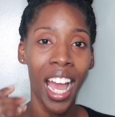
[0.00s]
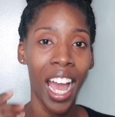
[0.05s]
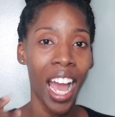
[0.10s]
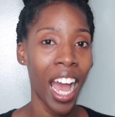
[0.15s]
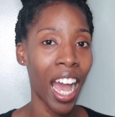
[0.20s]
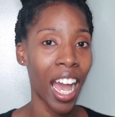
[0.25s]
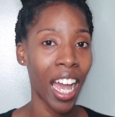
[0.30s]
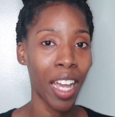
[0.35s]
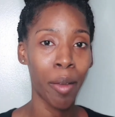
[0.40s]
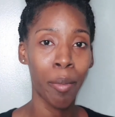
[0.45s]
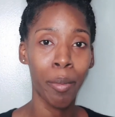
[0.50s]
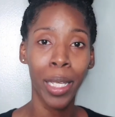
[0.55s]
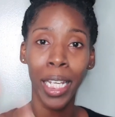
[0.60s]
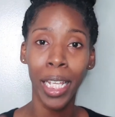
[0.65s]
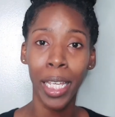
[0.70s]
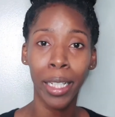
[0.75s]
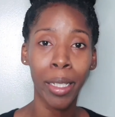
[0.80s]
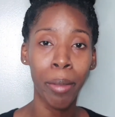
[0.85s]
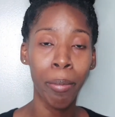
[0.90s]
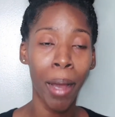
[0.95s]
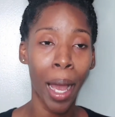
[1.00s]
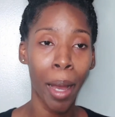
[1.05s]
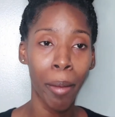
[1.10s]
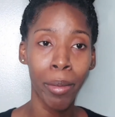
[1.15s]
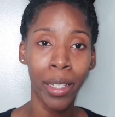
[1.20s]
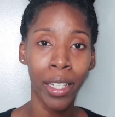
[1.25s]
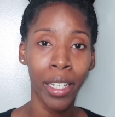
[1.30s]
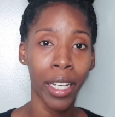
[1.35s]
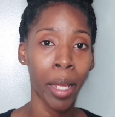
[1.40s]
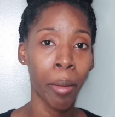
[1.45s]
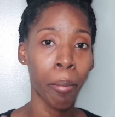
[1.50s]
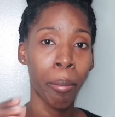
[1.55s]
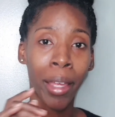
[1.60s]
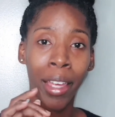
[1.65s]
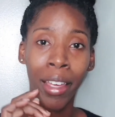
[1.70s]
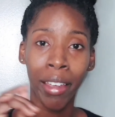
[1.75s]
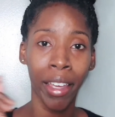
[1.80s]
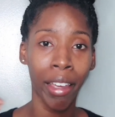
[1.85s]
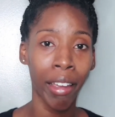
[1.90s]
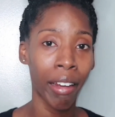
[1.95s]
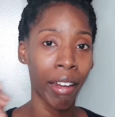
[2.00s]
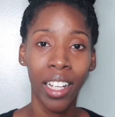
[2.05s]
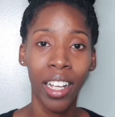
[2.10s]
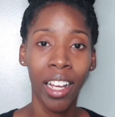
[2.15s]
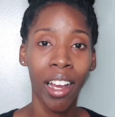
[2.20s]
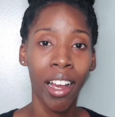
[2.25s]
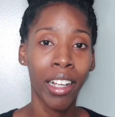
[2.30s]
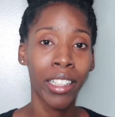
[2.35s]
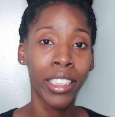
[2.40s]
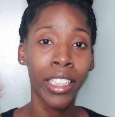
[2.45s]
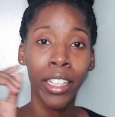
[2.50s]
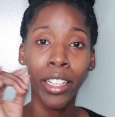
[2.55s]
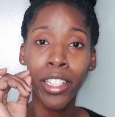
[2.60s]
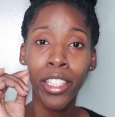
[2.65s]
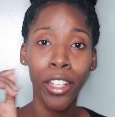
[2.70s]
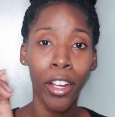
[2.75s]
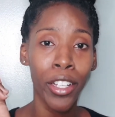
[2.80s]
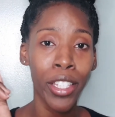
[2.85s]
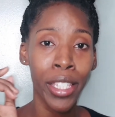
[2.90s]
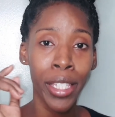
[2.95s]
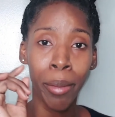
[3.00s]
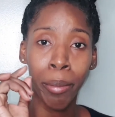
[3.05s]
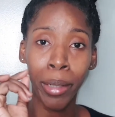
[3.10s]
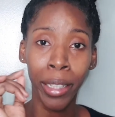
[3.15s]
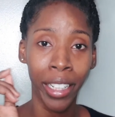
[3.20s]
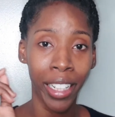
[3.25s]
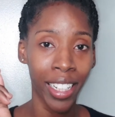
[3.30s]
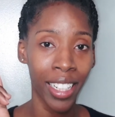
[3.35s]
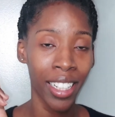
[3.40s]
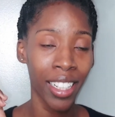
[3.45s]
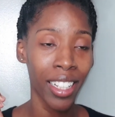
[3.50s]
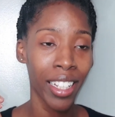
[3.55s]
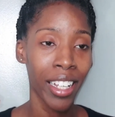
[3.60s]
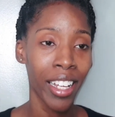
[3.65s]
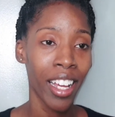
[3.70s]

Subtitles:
I immediately pop it and pick it until it starts to bleed.